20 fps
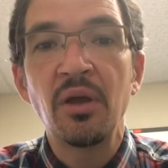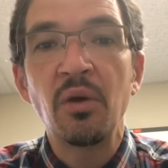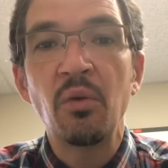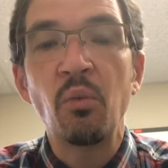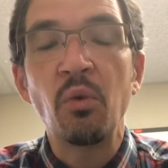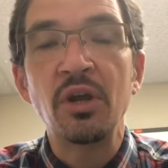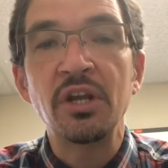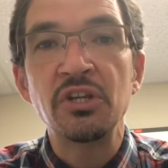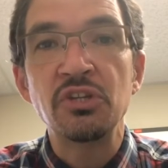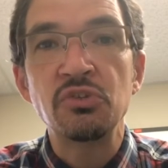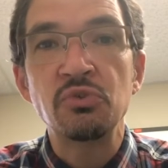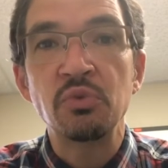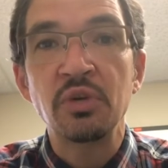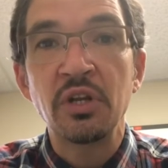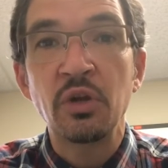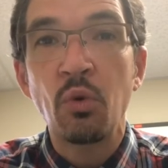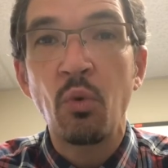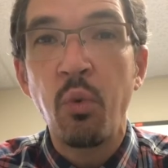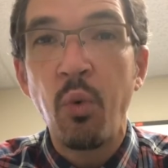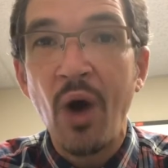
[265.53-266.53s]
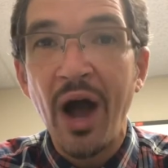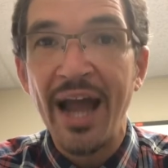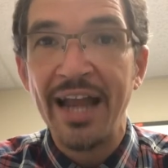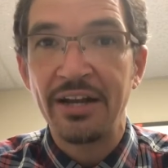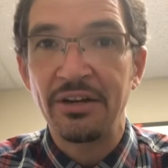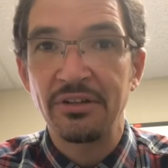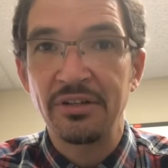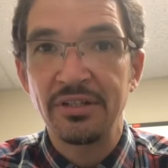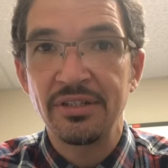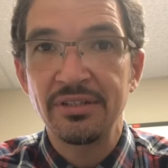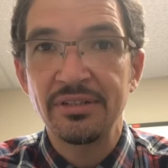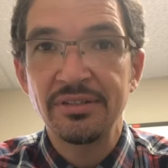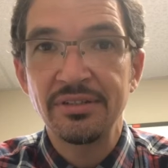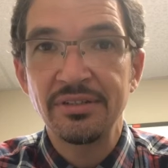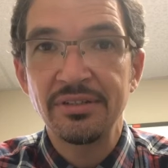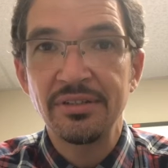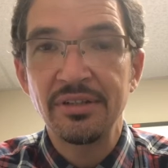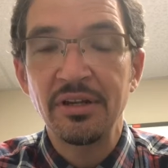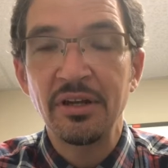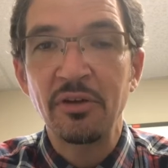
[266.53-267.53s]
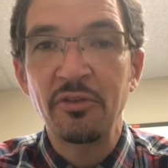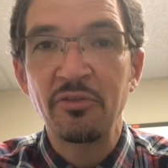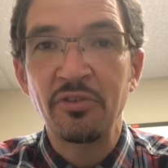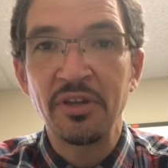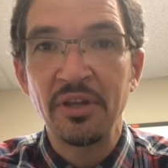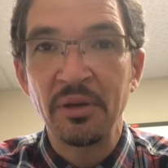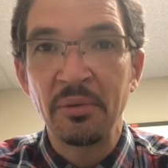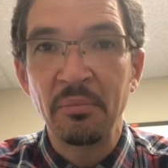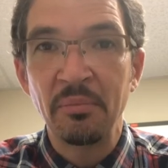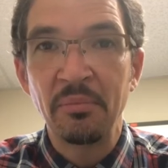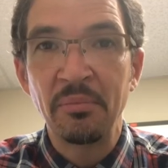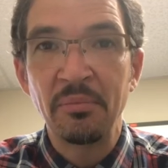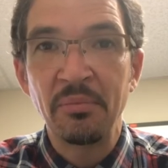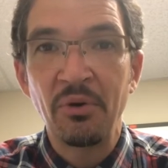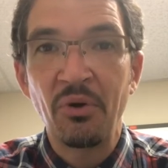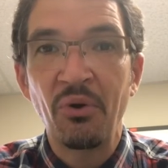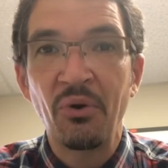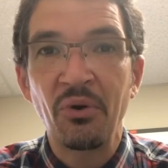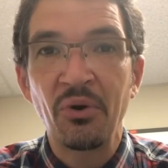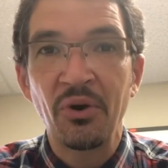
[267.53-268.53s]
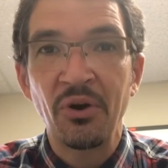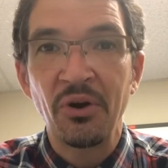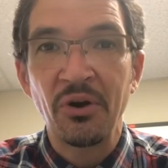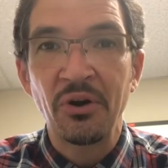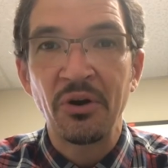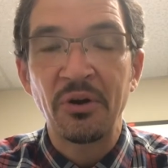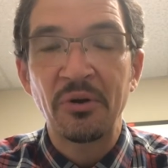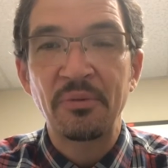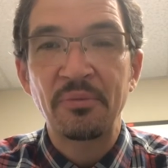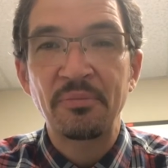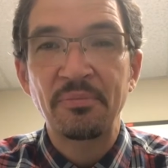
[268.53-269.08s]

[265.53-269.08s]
what is required of him or her.